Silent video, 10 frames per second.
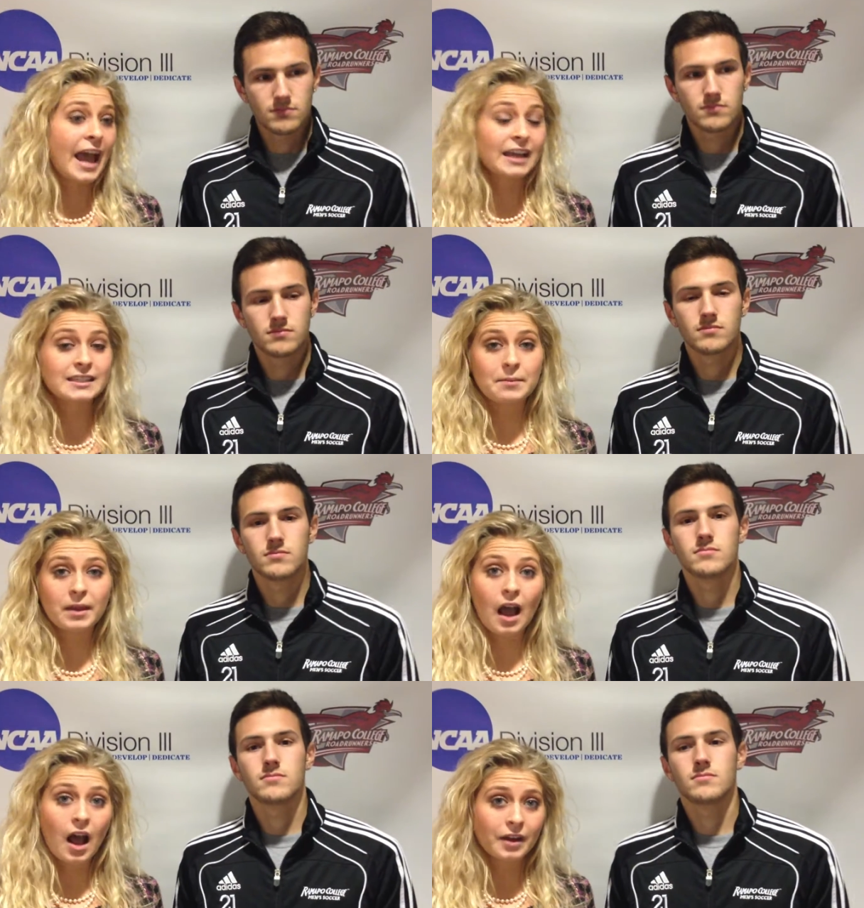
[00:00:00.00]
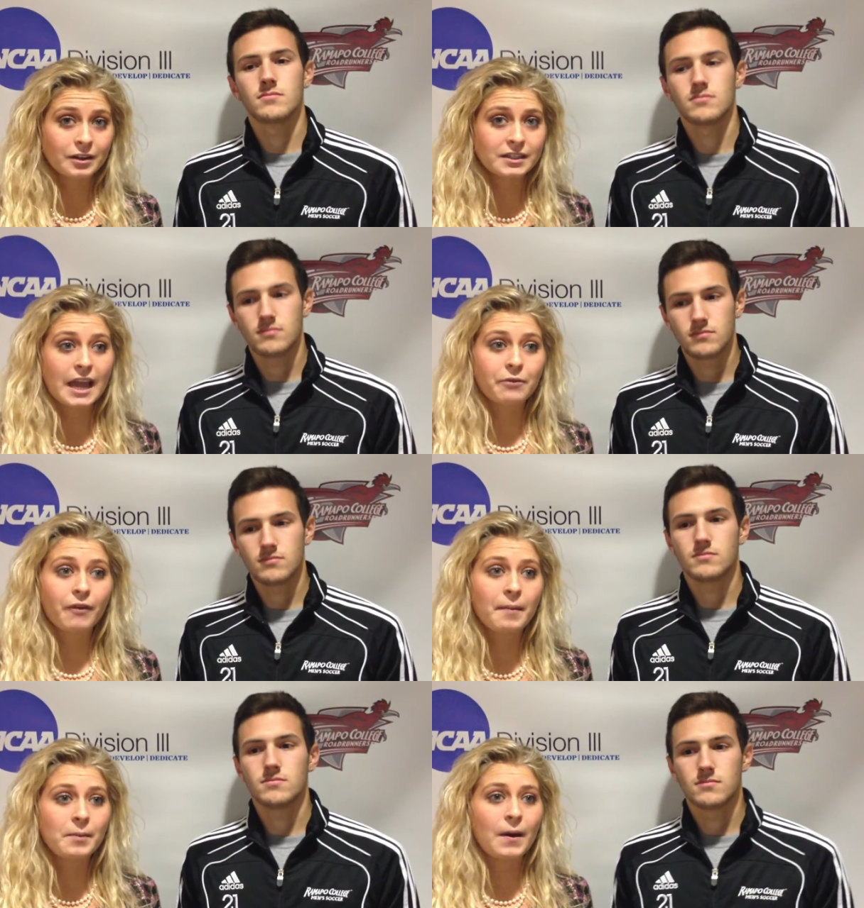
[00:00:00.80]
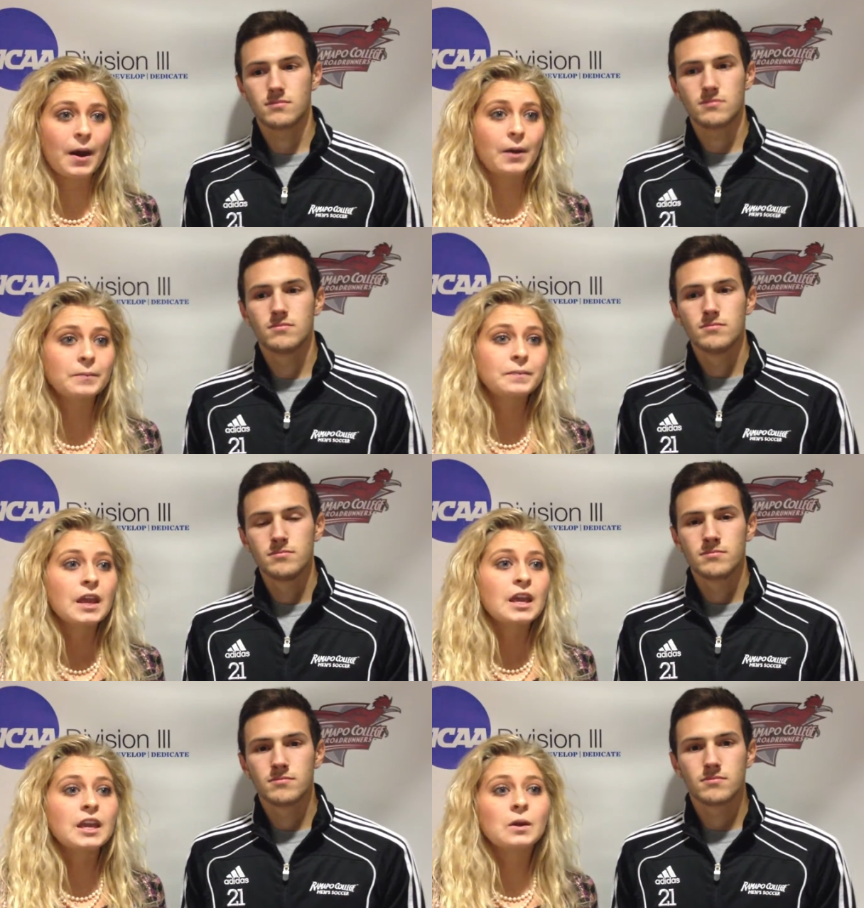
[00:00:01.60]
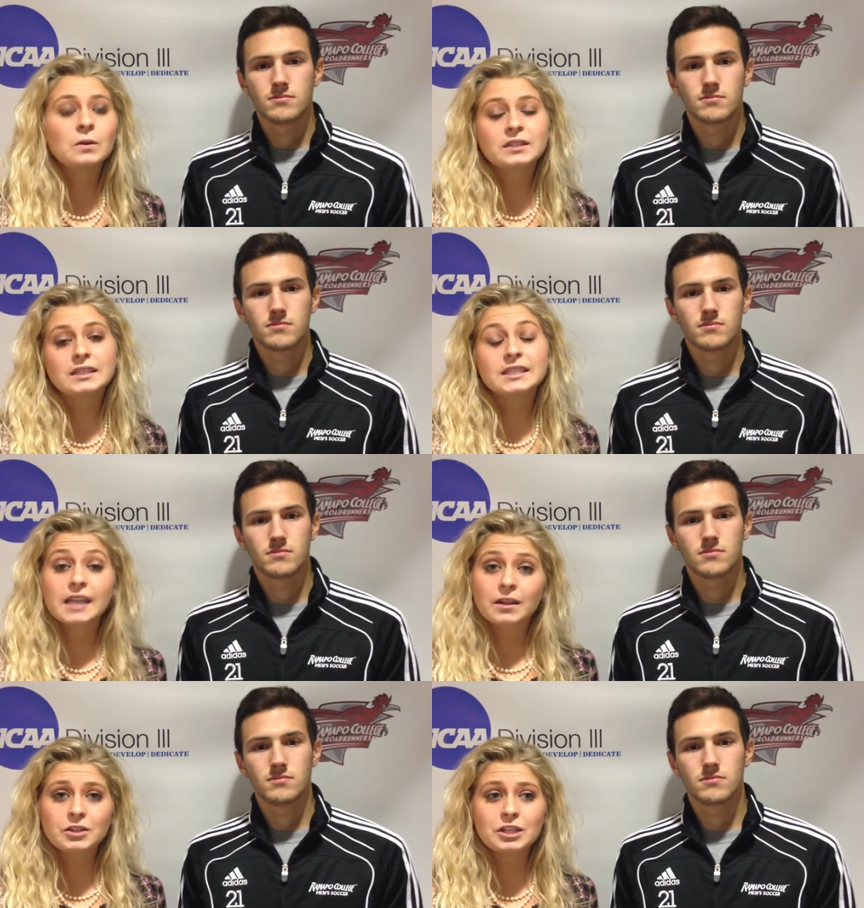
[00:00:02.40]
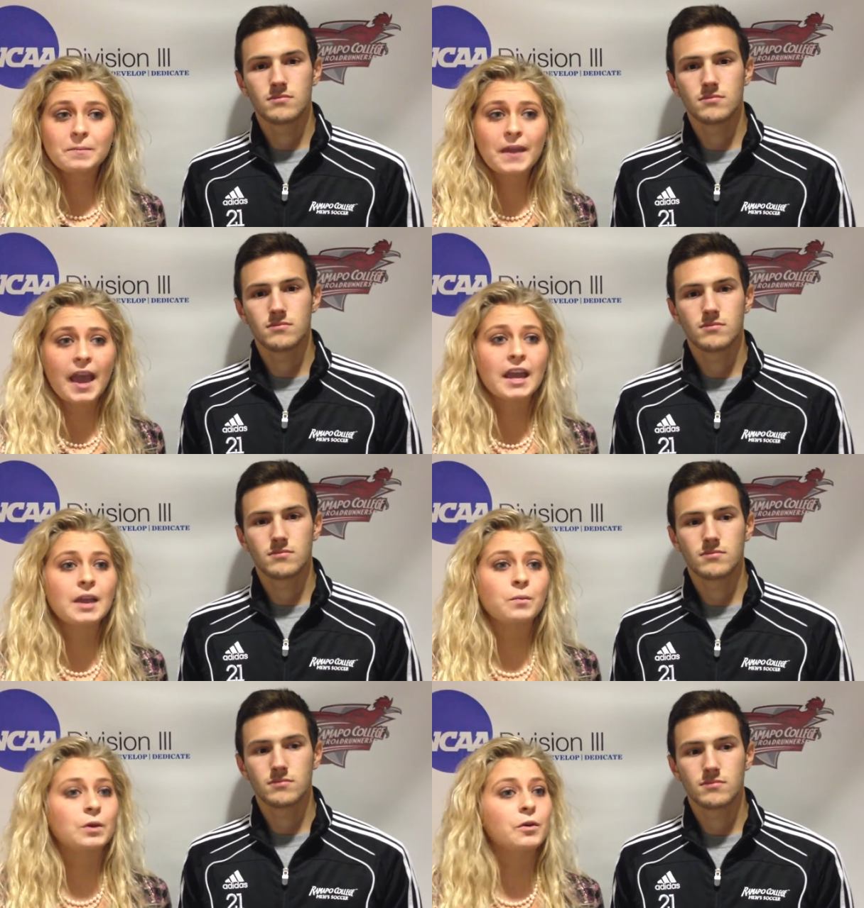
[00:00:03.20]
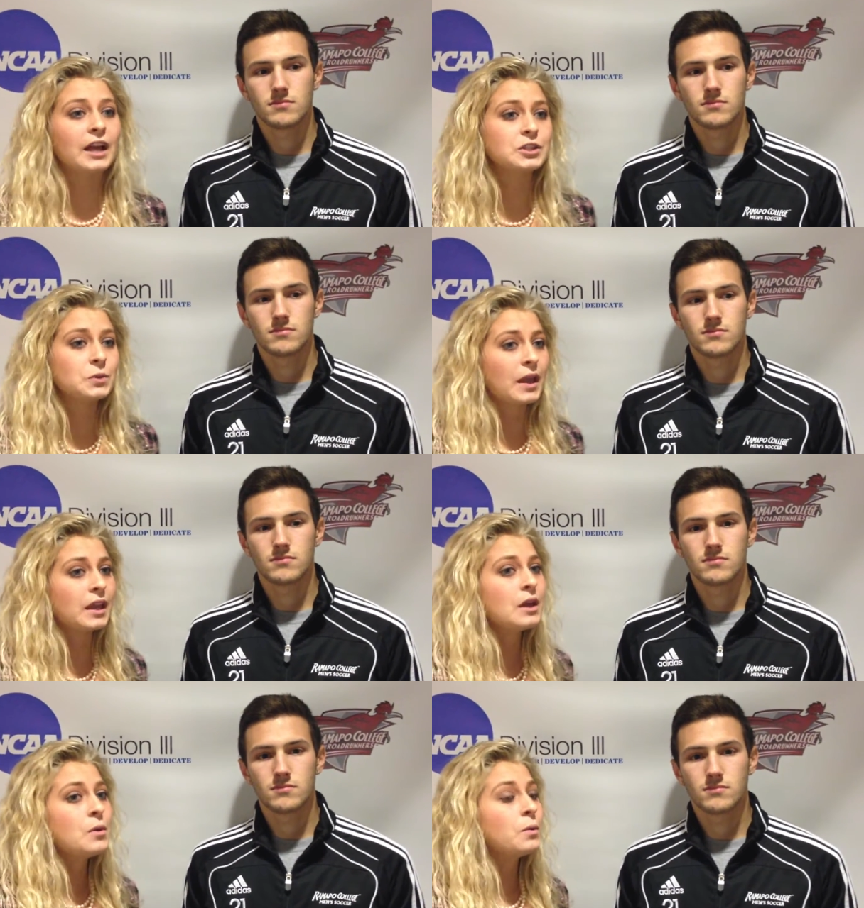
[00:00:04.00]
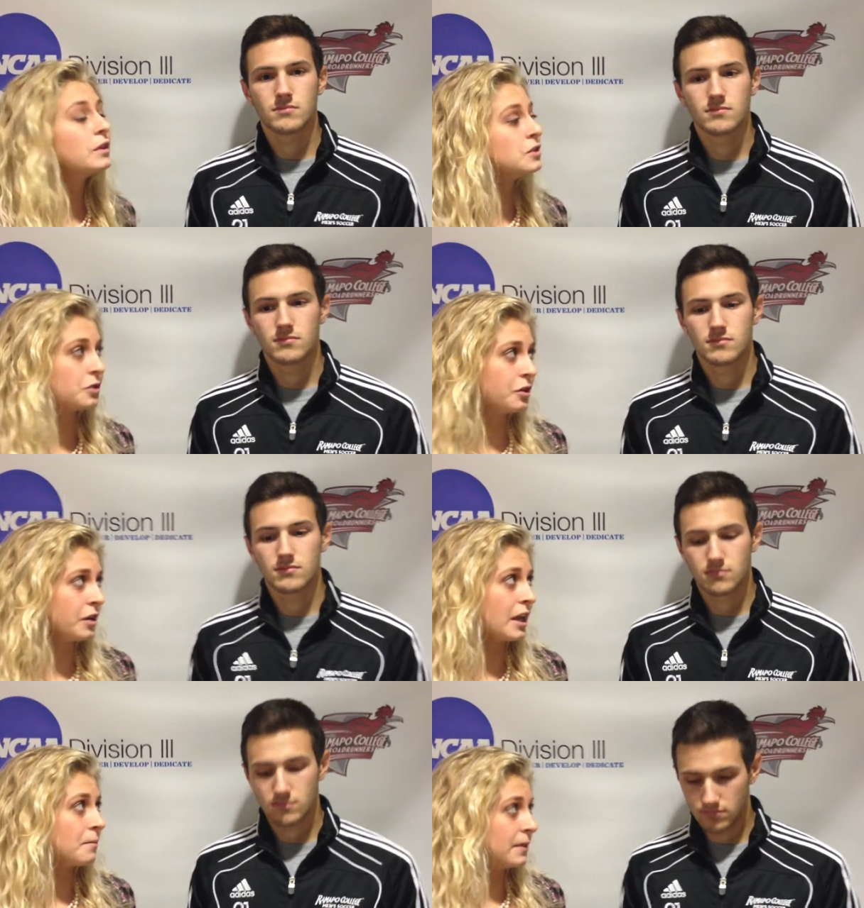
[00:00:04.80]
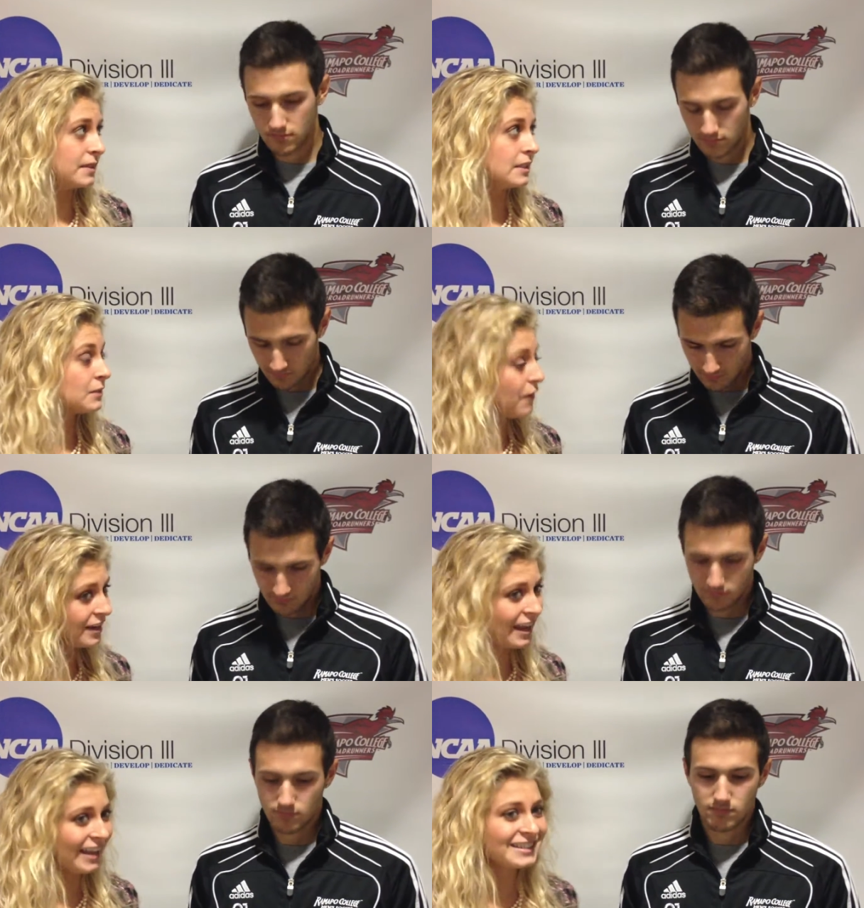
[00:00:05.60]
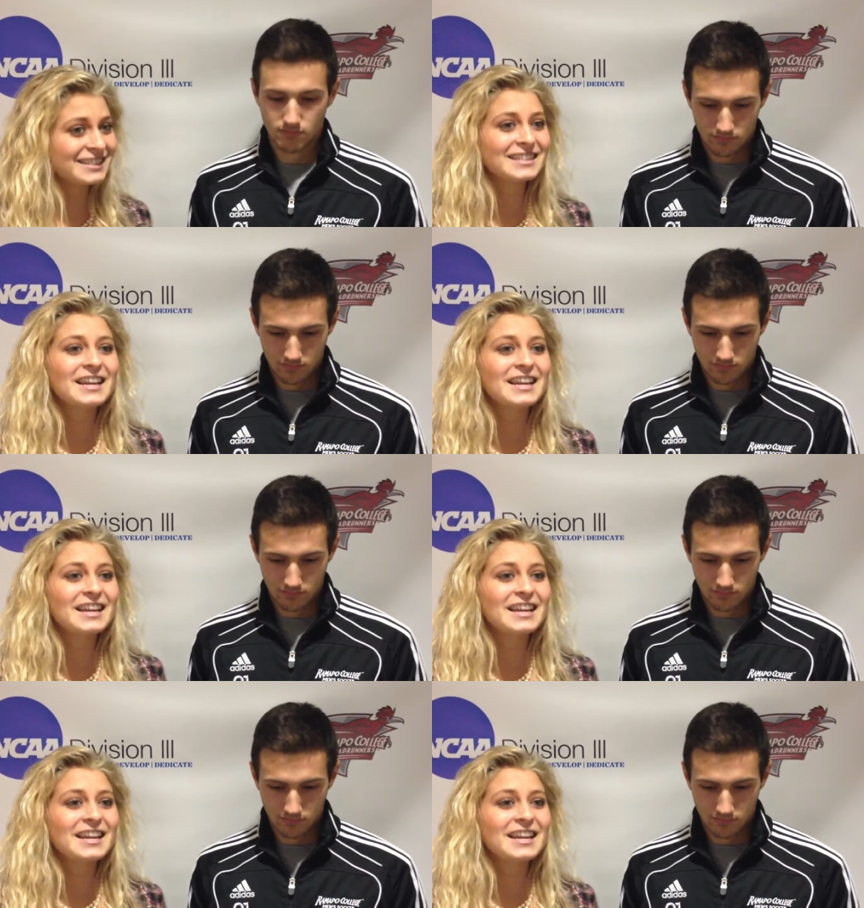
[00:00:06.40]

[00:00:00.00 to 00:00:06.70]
Speaker 1: academic honors at Ramapo. He holds a stellar GPA and will graduate with a degree in business finance.